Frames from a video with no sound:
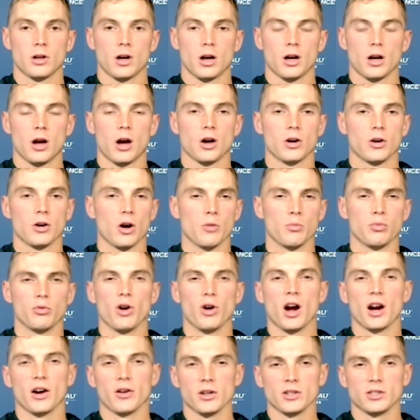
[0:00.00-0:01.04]
our
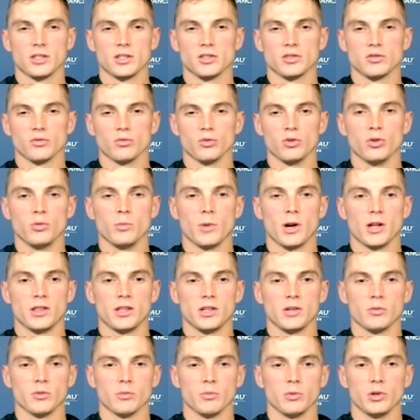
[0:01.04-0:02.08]
progress as a room. I think
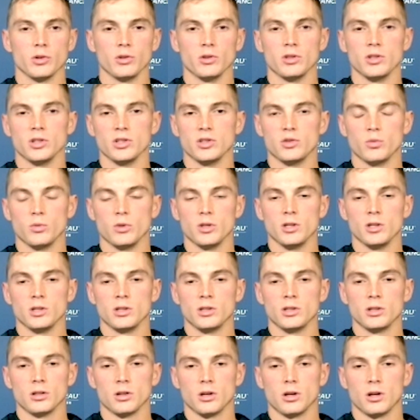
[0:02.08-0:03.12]
we're building each week,
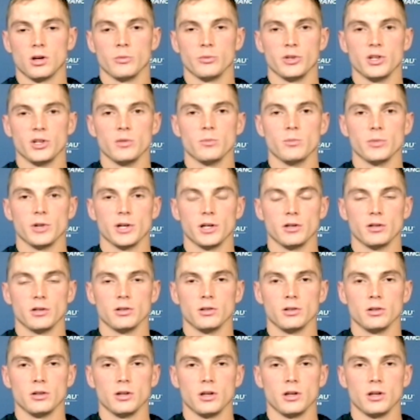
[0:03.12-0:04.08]
getting better.